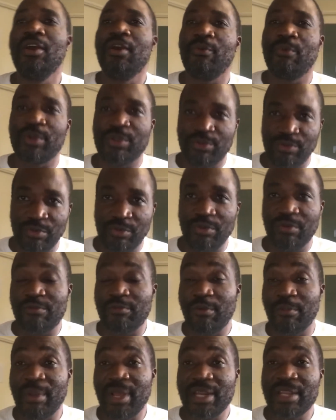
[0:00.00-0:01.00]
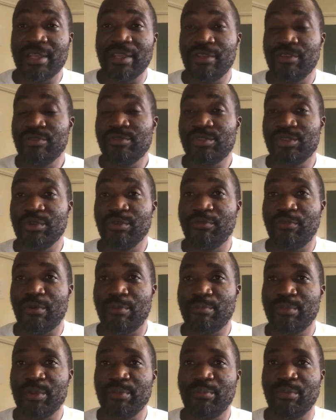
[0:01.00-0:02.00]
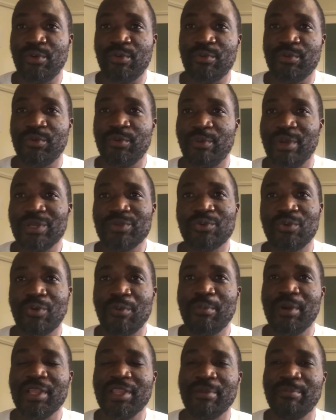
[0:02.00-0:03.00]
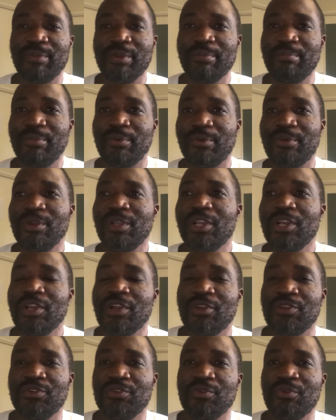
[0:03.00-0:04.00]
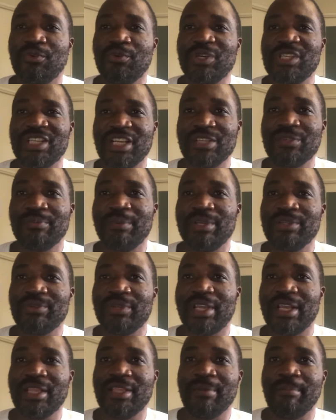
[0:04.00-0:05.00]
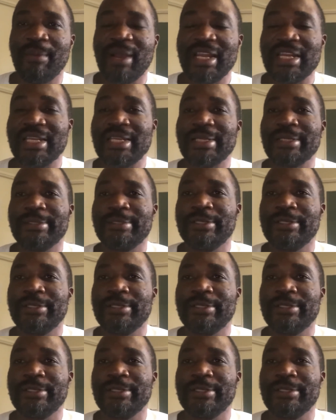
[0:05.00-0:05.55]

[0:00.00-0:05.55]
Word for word: When you look for money, you steal from people. You want to rob other people. You just want to get the money.